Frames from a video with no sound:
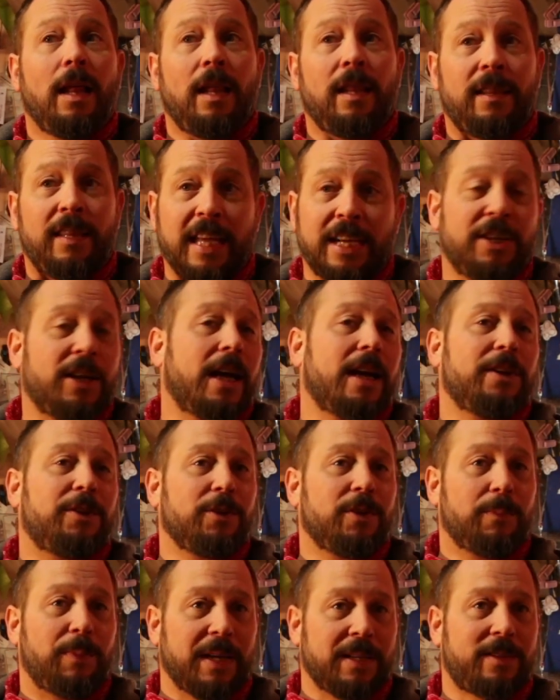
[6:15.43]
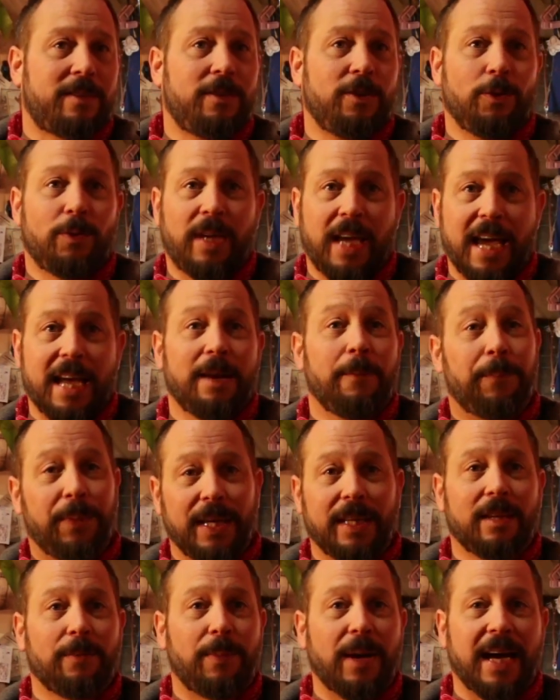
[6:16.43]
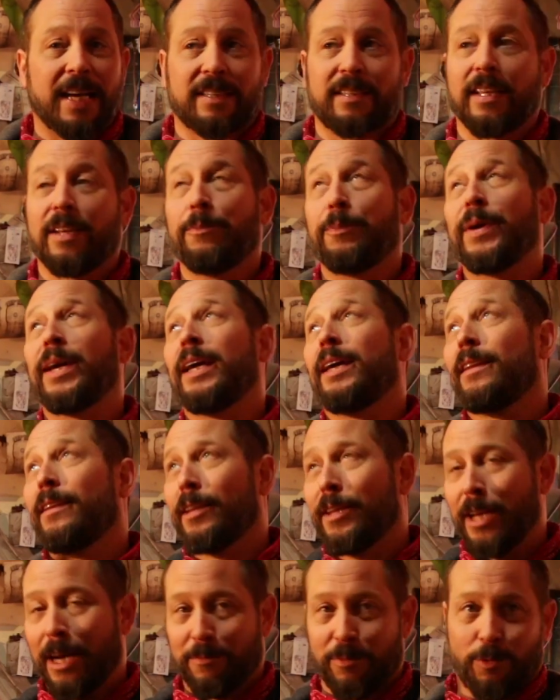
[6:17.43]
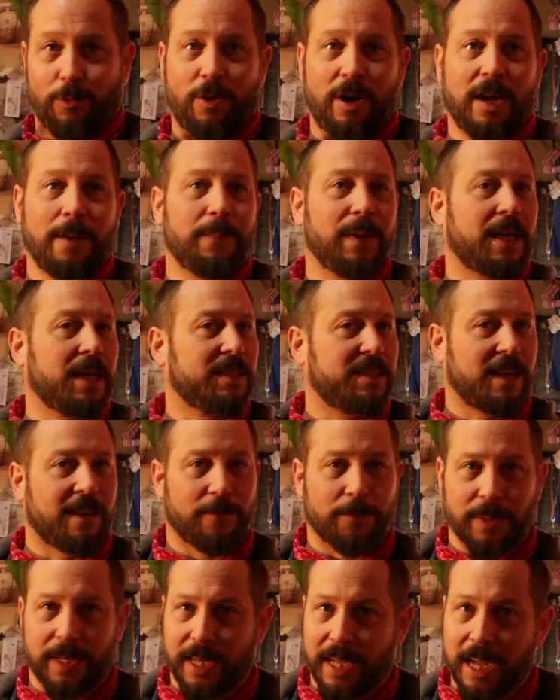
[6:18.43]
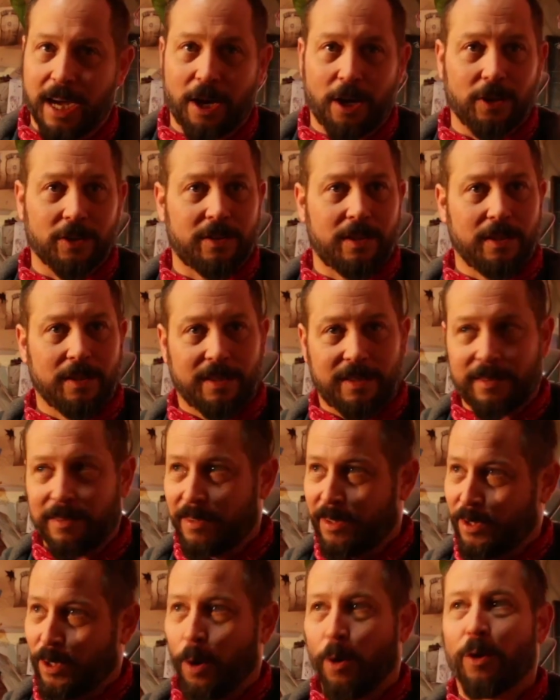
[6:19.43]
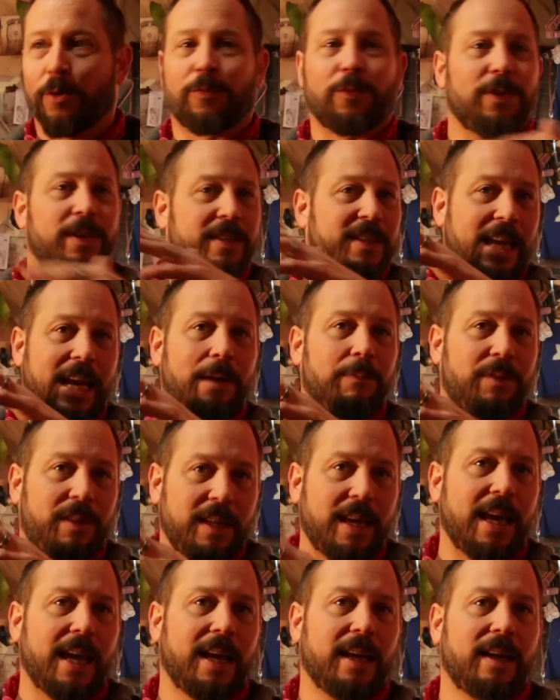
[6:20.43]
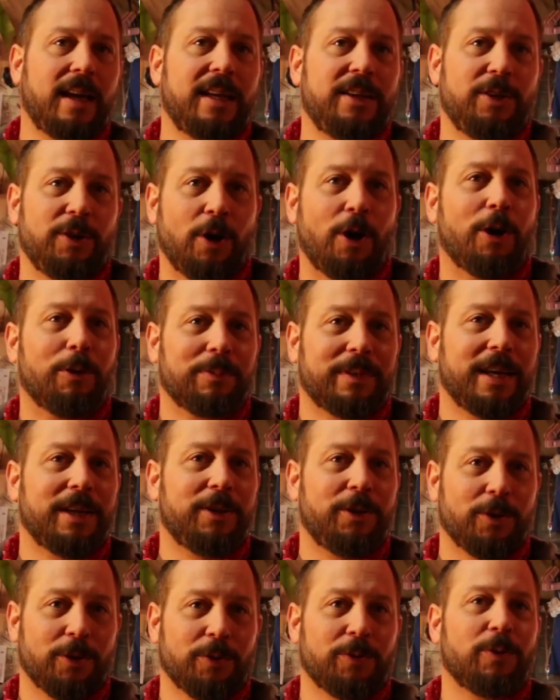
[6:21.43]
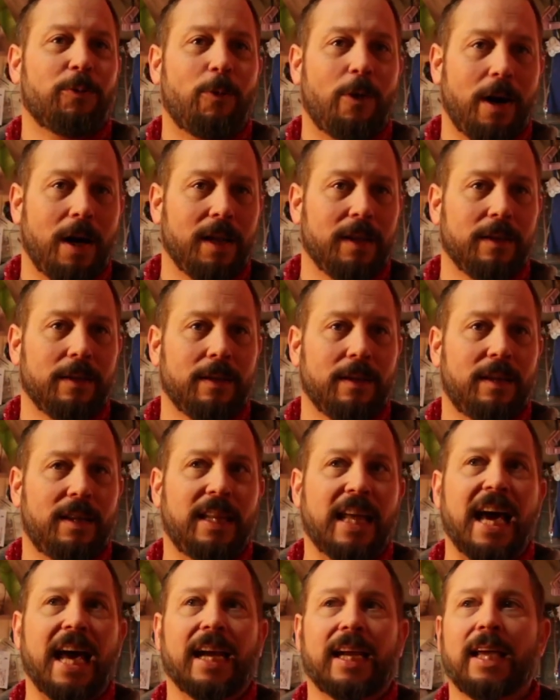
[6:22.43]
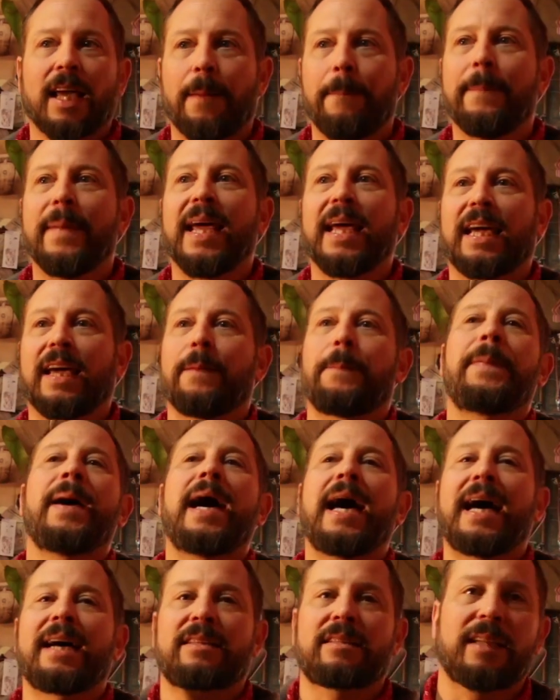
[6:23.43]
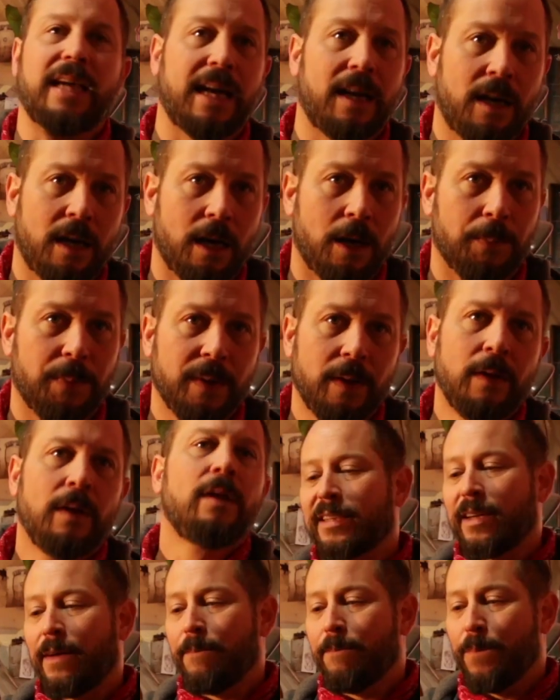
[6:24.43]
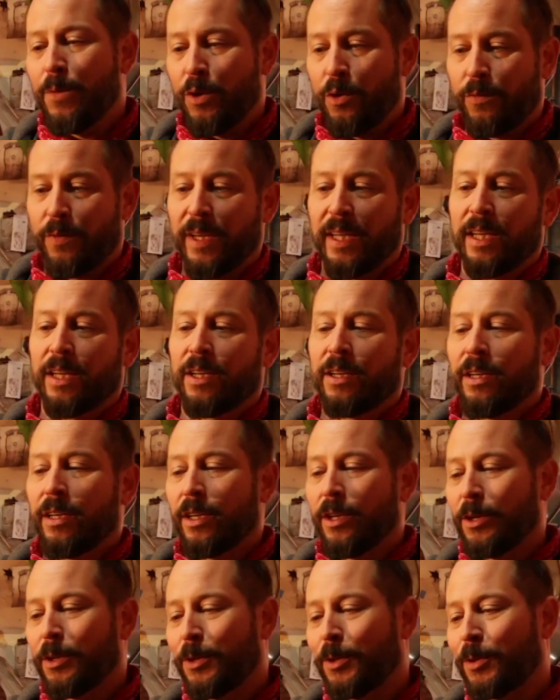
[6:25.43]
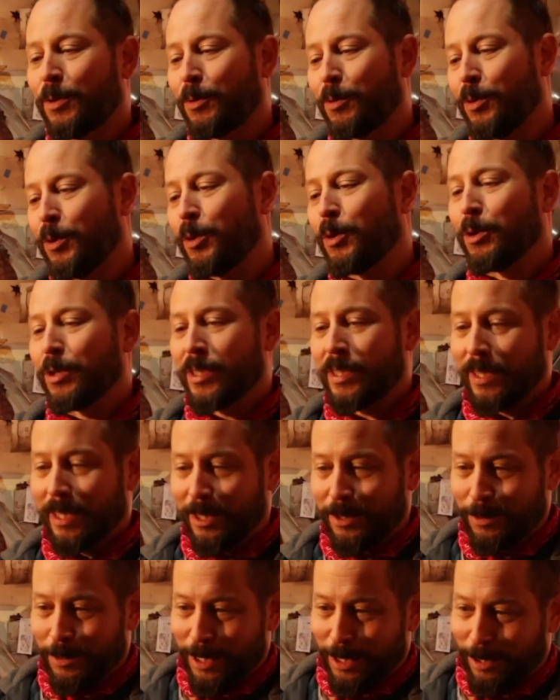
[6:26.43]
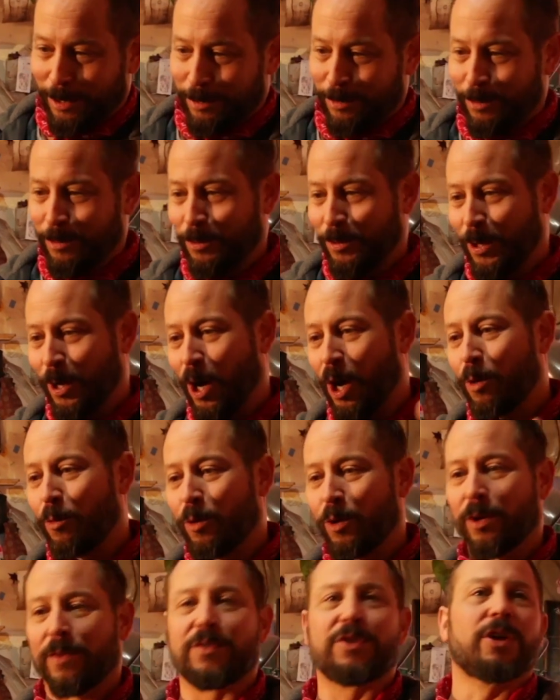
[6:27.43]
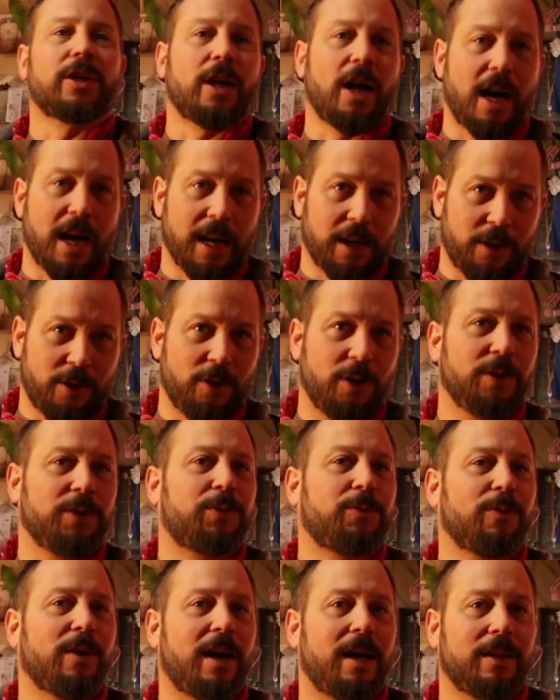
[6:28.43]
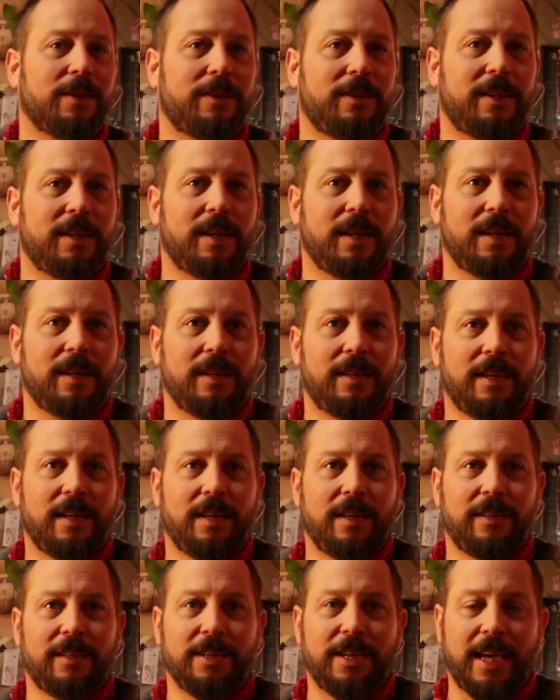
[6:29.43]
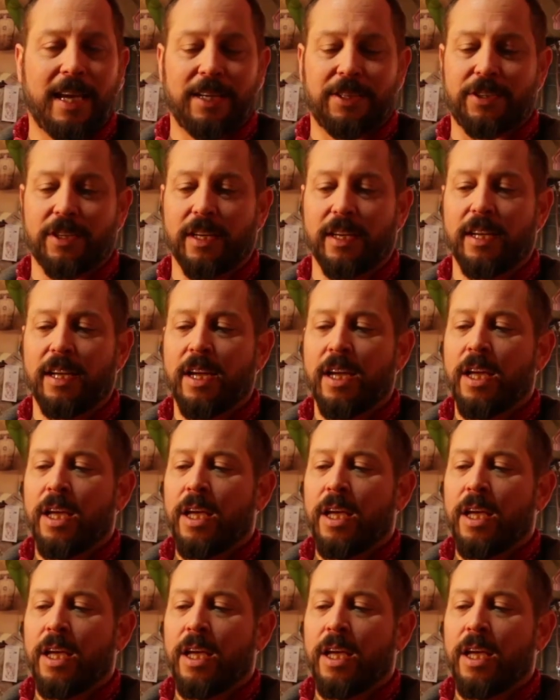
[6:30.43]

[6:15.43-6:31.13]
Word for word: then you got to do the best you can and be the best and be the number one, because everybody else is going for the same thing, and you hope that you're the one that can make it past that hump. As I'm moving through or slithering through the art world of Chicago and throughout the nation,